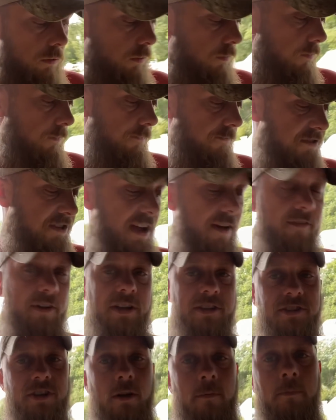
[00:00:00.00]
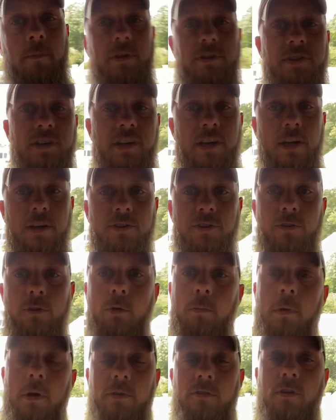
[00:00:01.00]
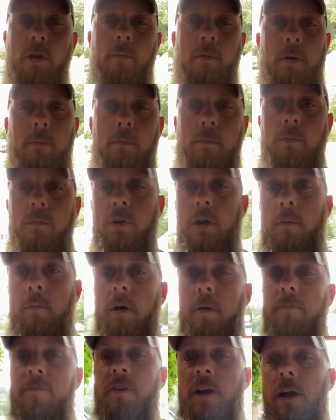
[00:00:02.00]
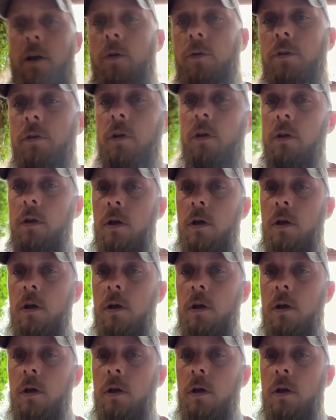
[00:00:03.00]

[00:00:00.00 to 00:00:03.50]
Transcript: 70-something missing kids in 2 months come up found,